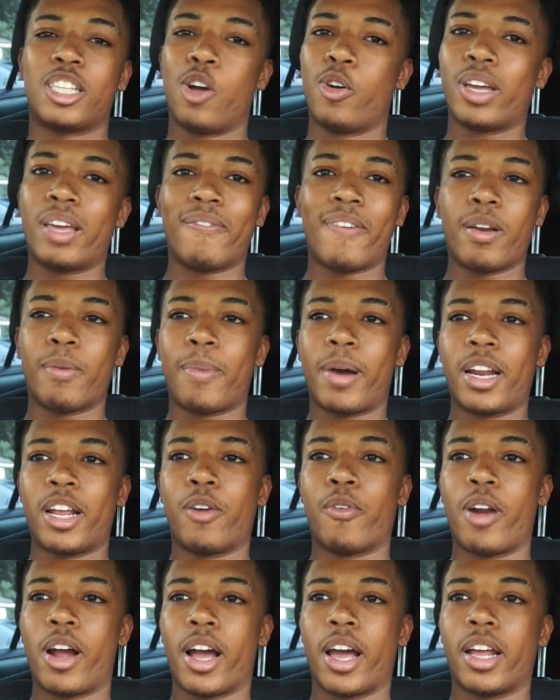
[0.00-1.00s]
don't give everybody
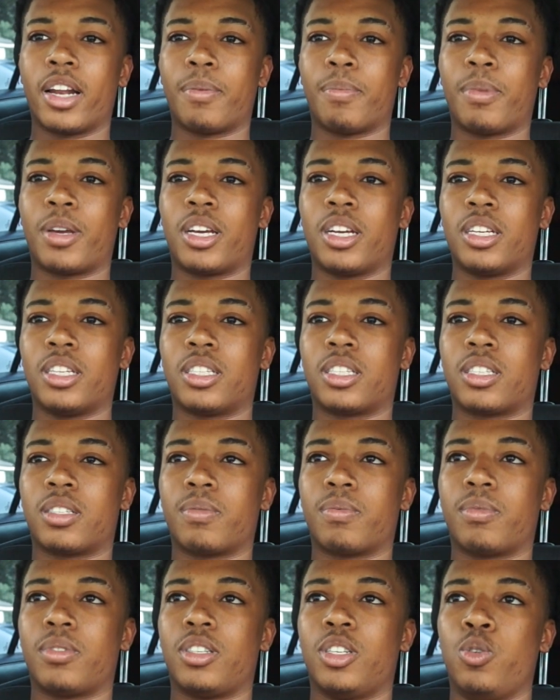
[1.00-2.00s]
a ride, because
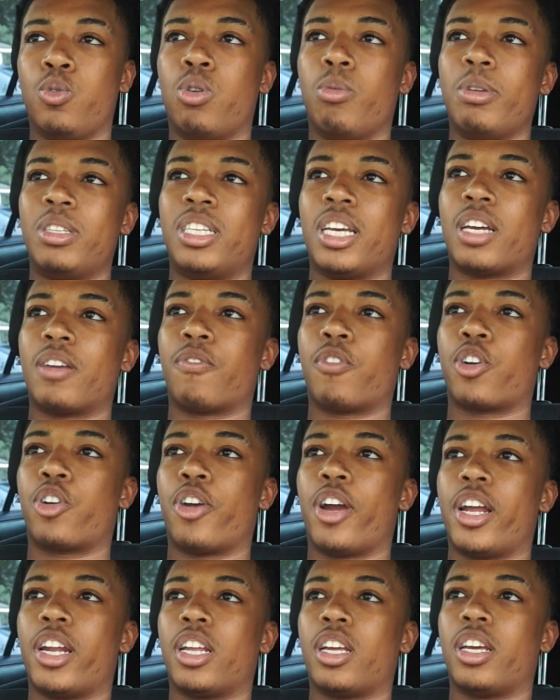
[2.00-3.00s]
you will be taken for
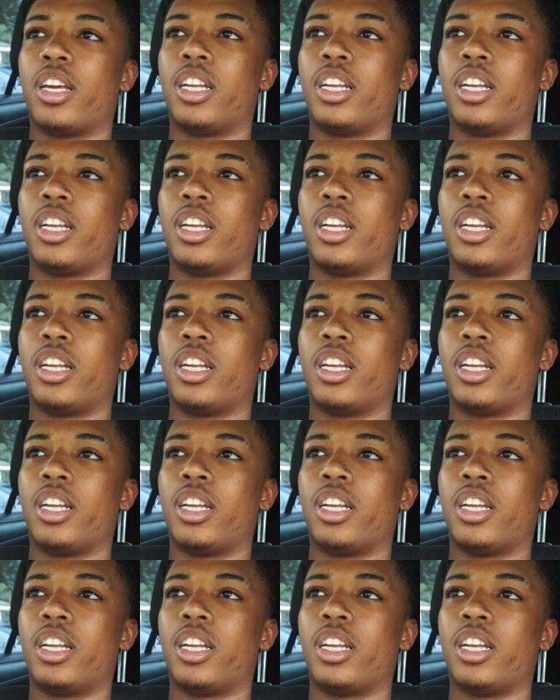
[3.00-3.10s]
granted.